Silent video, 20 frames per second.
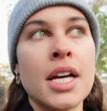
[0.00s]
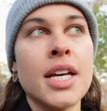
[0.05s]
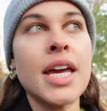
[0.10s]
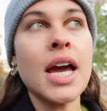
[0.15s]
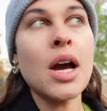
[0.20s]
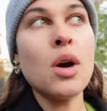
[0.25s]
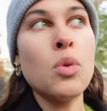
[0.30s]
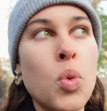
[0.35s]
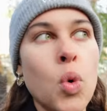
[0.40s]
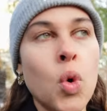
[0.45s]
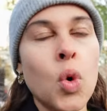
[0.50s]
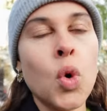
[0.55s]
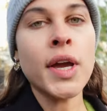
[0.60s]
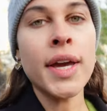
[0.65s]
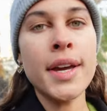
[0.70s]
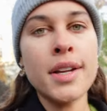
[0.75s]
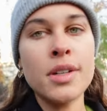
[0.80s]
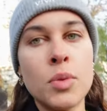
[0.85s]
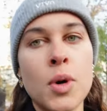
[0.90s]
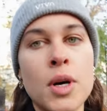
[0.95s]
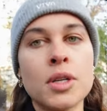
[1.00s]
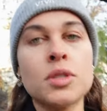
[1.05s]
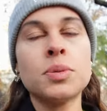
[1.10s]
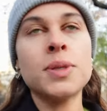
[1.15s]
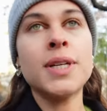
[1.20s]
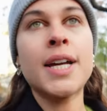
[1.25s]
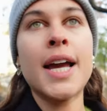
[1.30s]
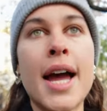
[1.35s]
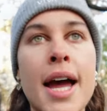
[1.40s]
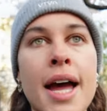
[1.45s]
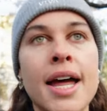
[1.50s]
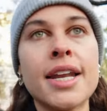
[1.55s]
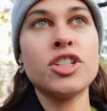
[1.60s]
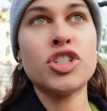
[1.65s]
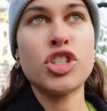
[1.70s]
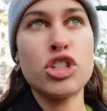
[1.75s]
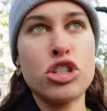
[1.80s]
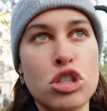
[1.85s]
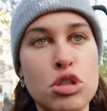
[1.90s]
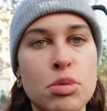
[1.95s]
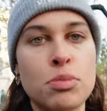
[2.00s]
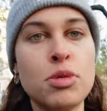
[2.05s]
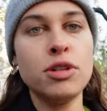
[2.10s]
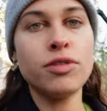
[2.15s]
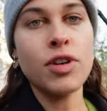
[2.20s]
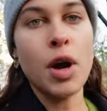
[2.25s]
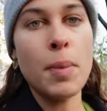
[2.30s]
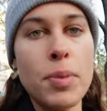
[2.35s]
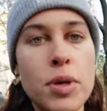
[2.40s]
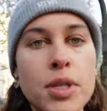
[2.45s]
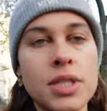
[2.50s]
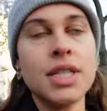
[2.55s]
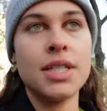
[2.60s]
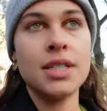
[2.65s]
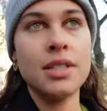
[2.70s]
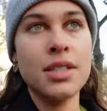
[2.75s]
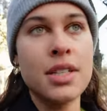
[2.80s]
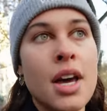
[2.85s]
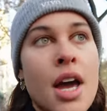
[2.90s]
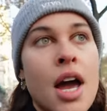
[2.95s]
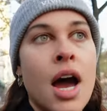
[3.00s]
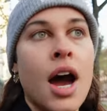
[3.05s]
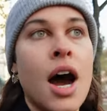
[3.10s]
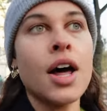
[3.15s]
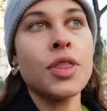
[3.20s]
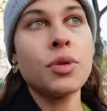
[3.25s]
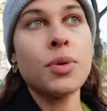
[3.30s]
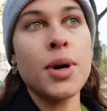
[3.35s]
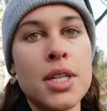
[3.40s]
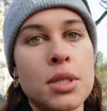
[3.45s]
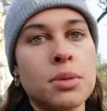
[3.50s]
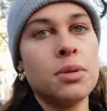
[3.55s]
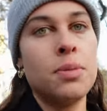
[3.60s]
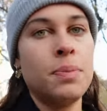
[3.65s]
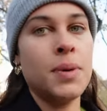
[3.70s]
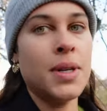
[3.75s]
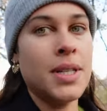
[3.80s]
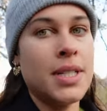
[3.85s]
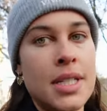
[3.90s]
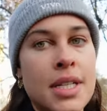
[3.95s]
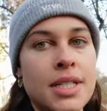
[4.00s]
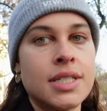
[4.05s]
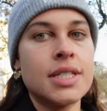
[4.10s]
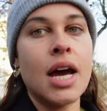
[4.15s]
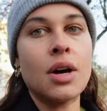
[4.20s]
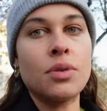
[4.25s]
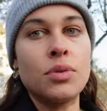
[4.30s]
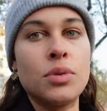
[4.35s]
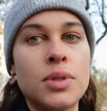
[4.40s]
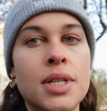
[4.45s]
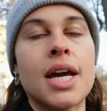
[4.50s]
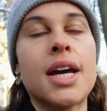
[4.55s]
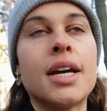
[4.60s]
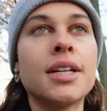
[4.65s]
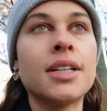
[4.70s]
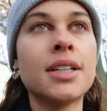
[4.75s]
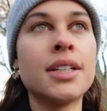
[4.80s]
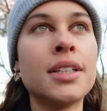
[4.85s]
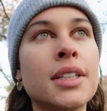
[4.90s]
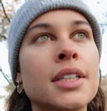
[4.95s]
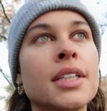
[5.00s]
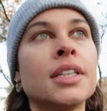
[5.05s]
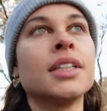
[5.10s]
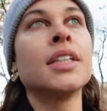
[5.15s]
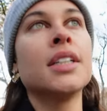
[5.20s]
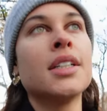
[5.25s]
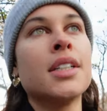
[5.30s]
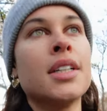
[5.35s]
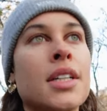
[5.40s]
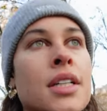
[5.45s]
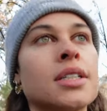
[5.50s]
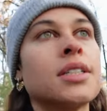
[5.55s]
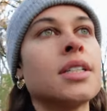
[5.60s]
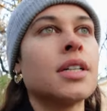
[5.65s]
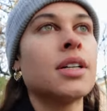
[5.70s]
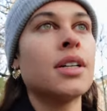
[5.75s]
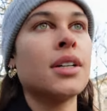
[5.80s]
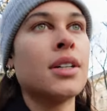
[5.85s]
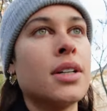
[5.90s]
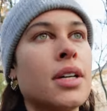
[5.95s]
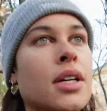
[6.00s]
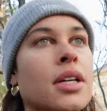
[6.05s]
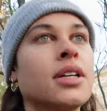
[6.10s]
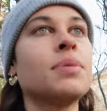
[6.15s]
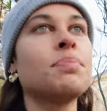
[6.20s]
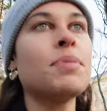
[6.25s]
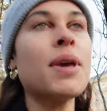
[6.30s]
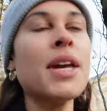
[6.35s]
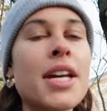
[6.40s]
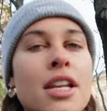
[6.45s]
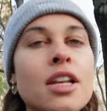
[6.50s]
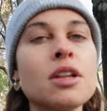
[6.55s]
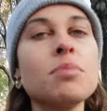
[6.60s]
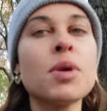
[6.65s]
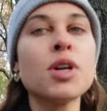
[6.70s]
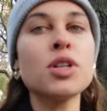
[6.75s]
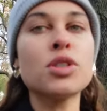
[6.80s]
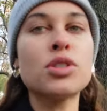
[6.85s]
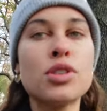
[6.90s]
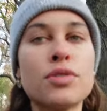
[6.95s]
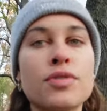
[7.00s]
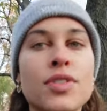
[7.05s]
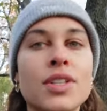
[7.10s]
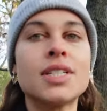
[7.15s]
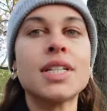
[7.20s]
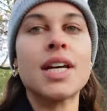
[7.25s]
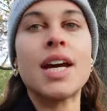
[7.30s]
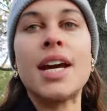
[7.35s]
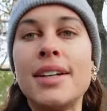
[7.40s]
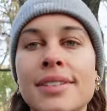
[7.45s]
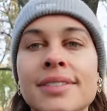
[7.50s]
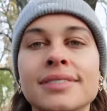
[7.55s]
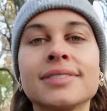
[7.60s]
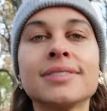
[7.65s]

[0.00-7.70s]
get a walk in whilst we can and just to move our bodies, otherwise we'll be sitting down all day. So making the most of the day.